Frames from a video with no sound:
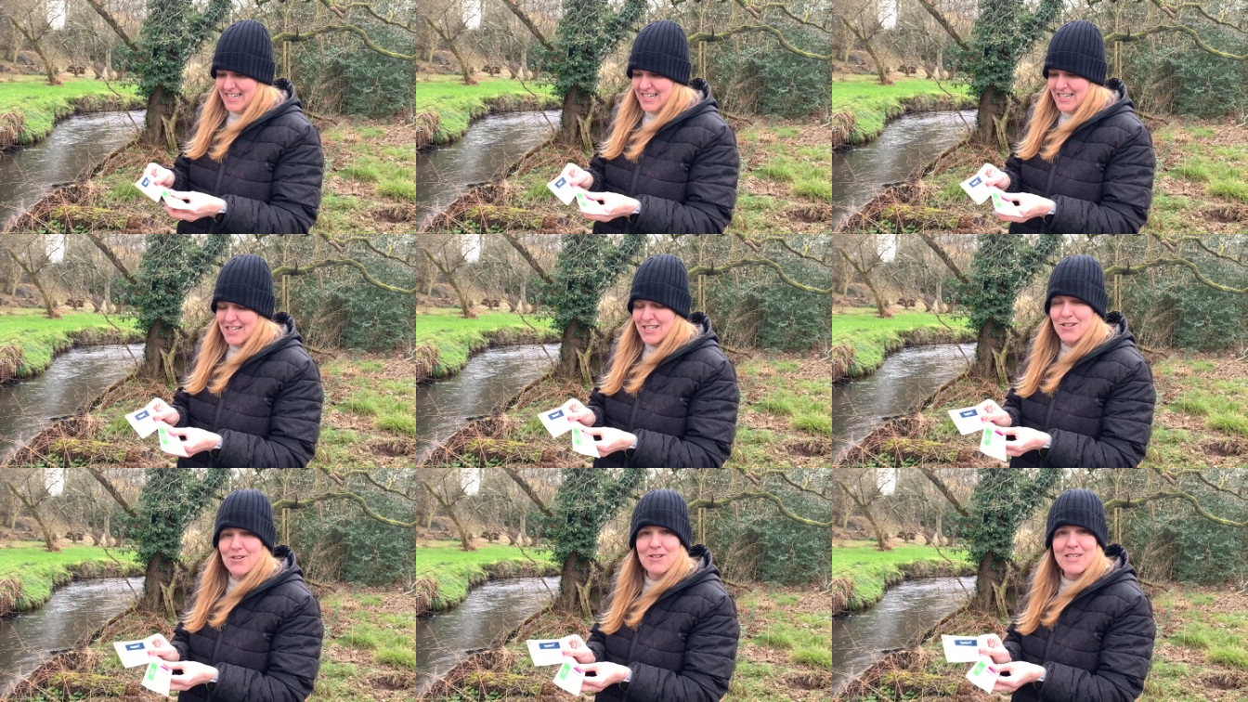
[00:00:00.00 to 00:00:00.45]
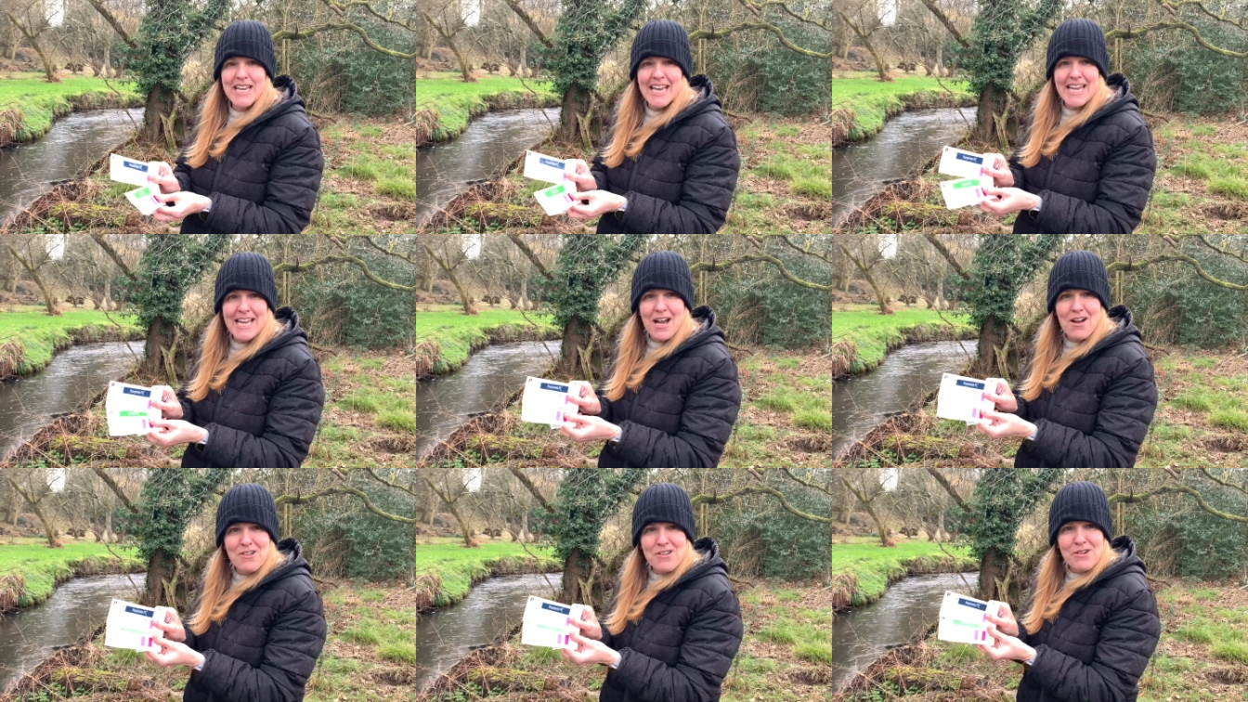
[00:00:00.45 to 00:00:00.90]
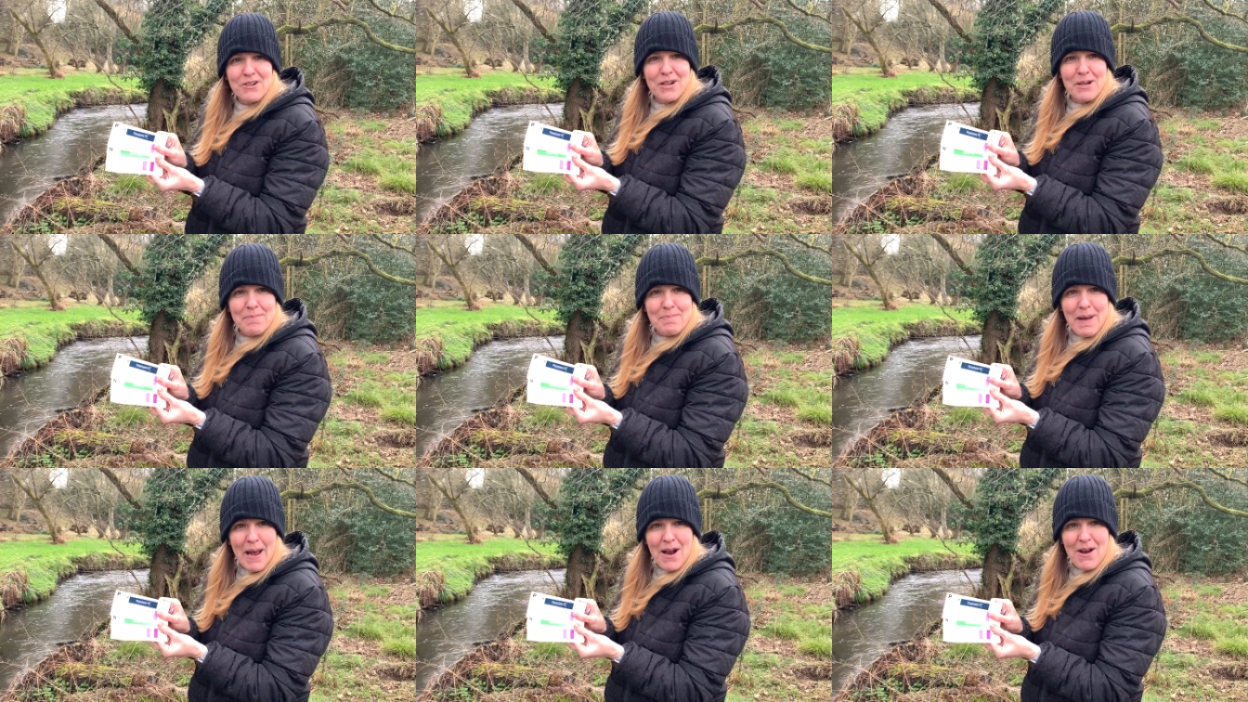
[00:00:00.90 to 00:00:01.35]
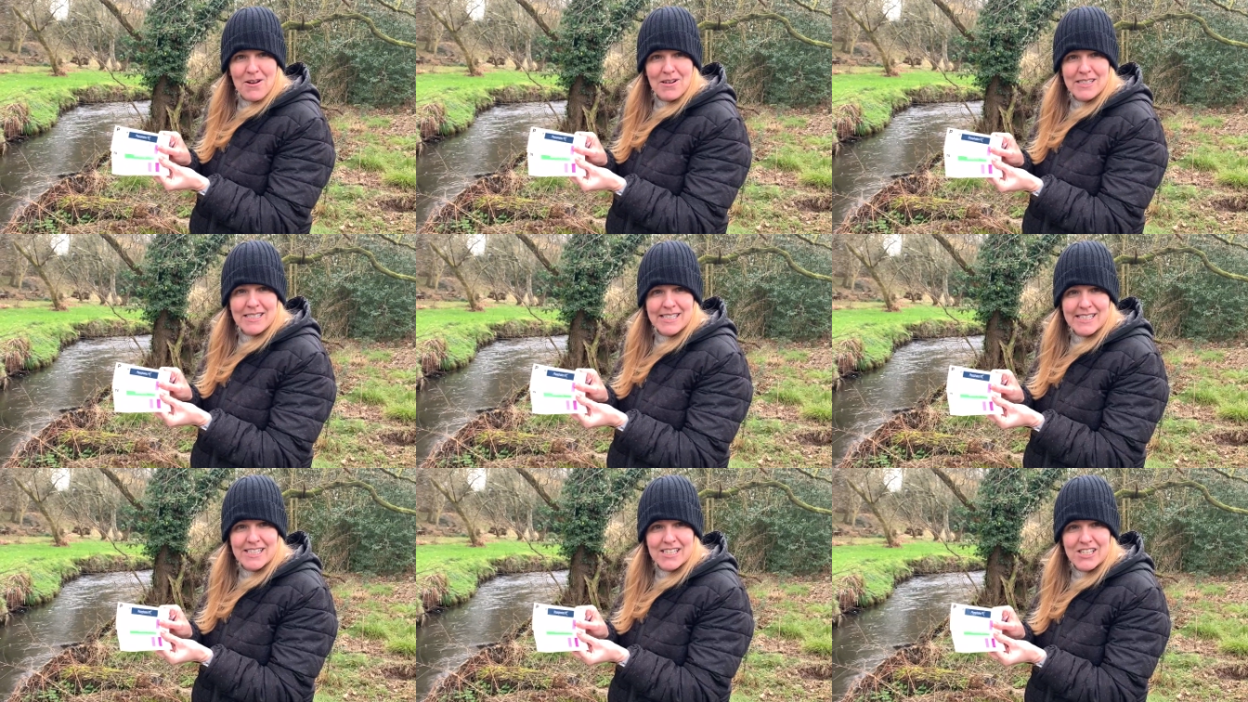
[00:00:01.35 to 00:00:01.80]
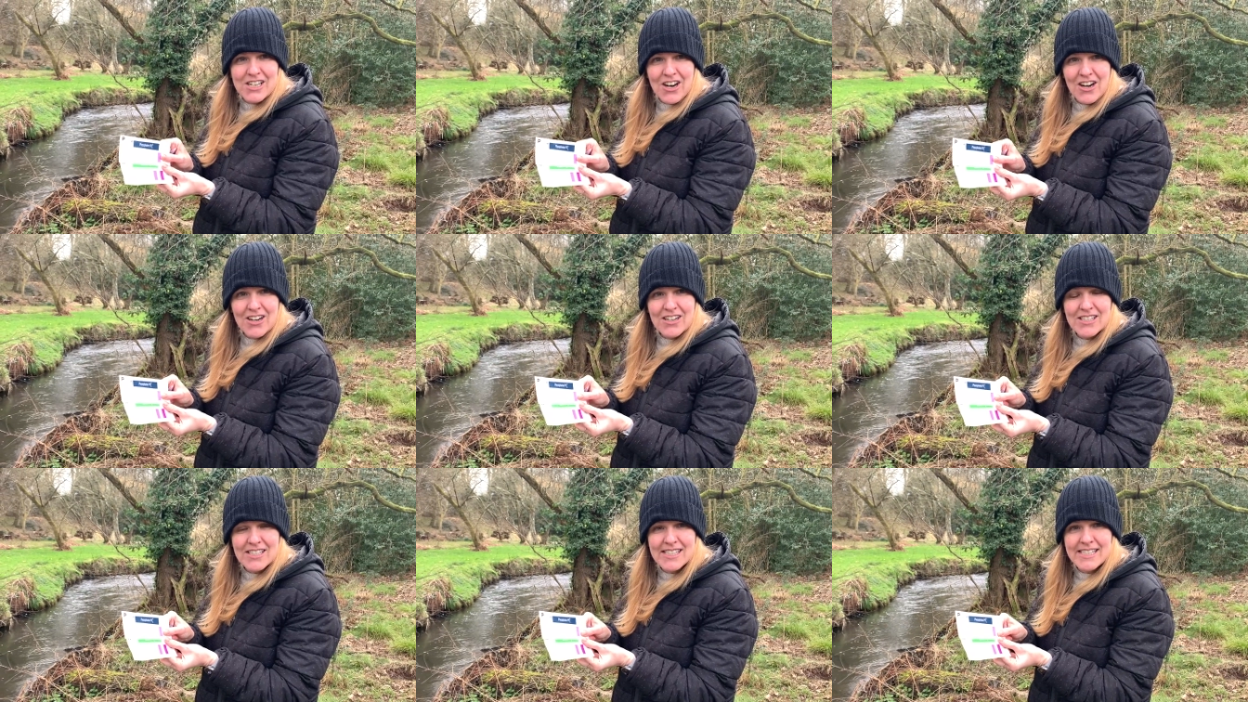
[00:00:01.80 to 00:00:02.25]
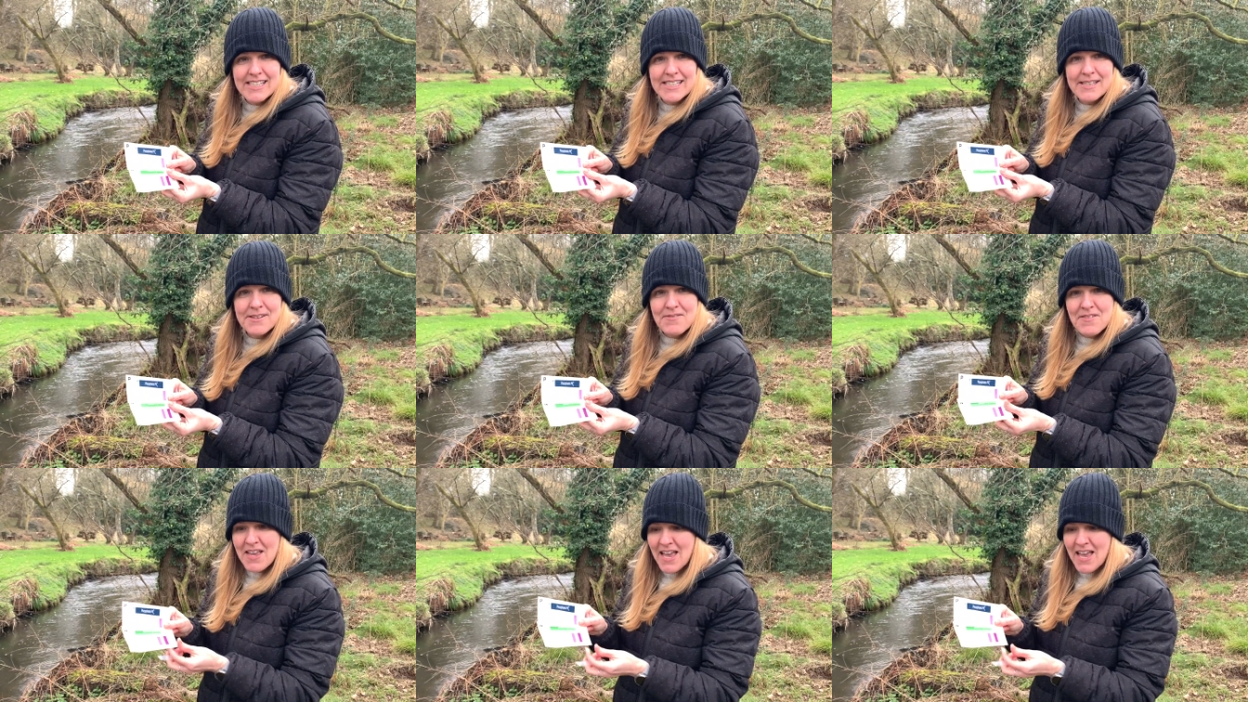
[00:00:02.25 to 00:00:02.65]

So take out your comparison charts.